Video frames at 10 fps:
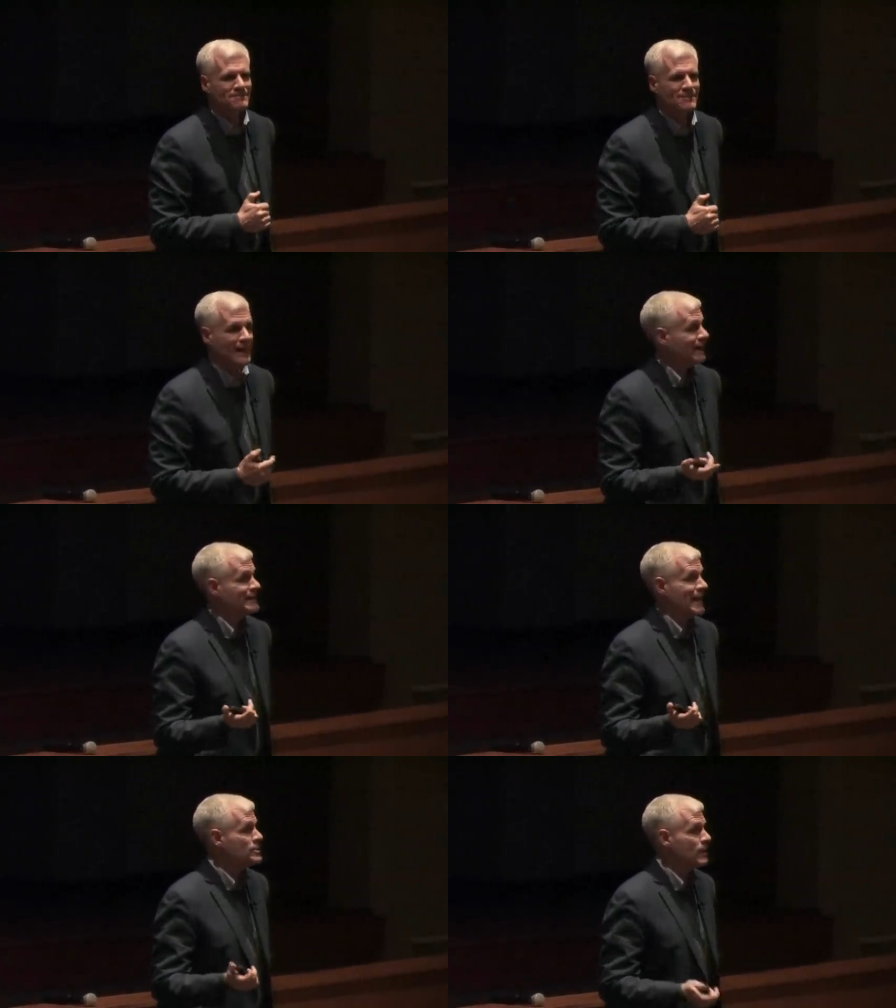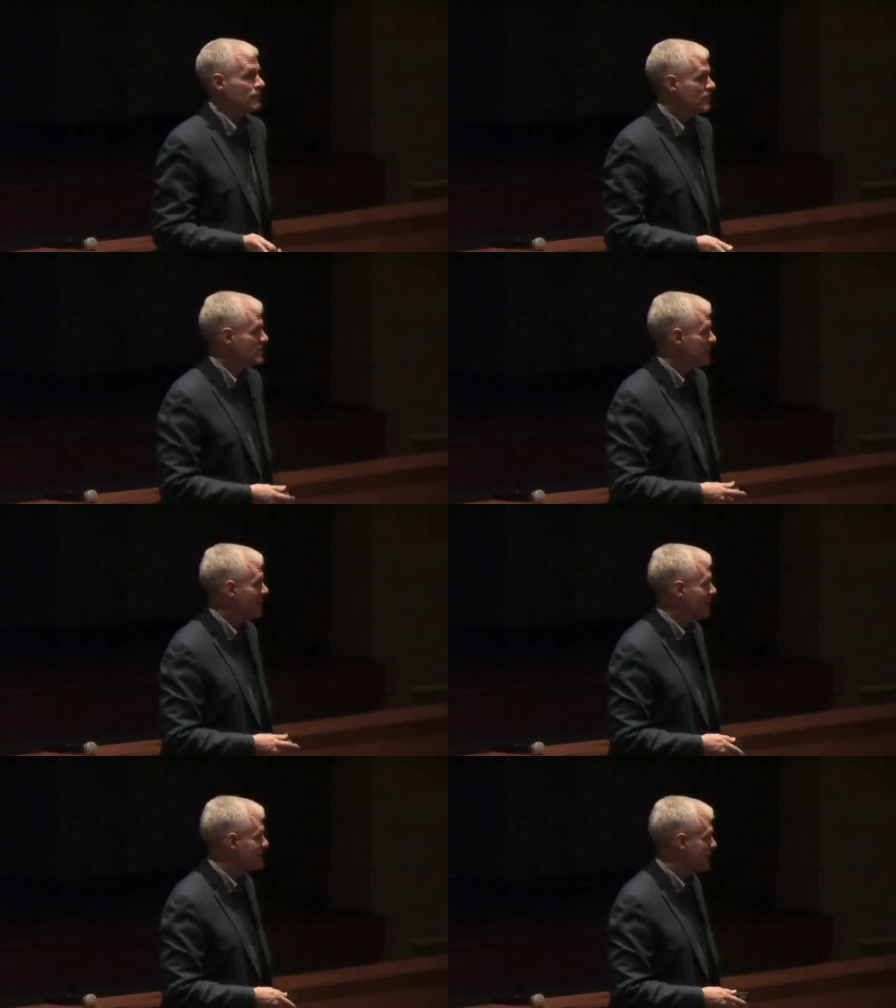Got to get the answer right for the
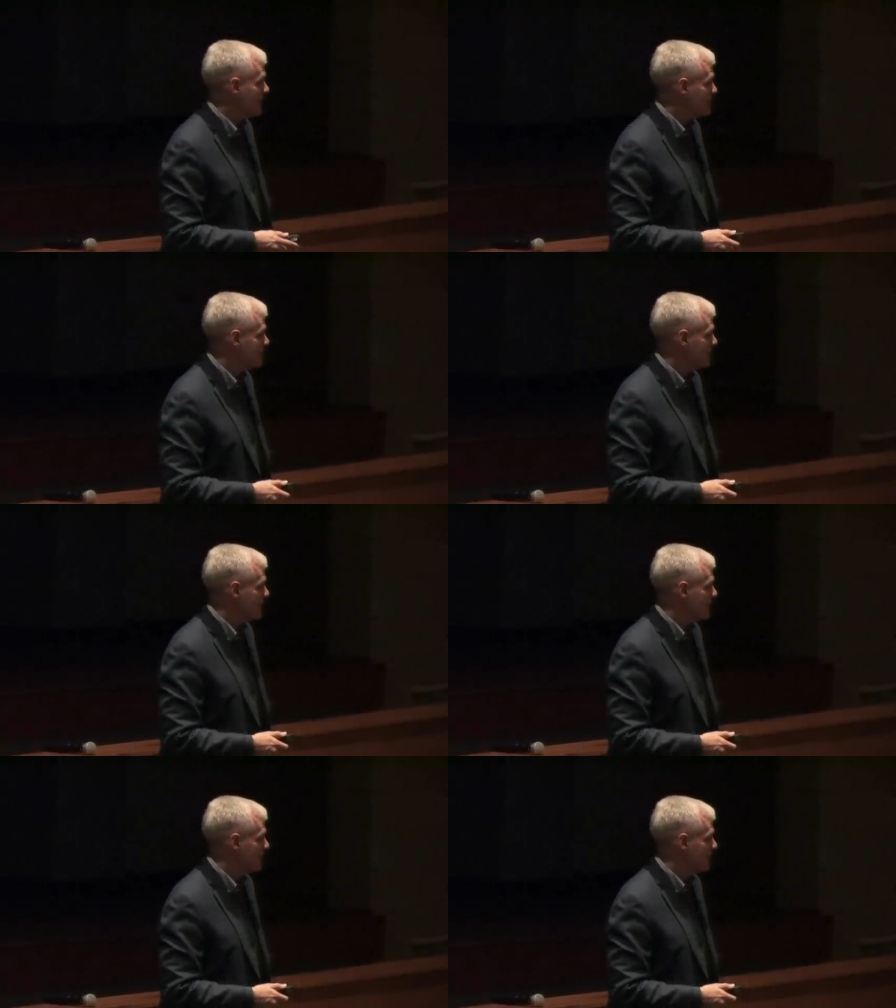standardized test.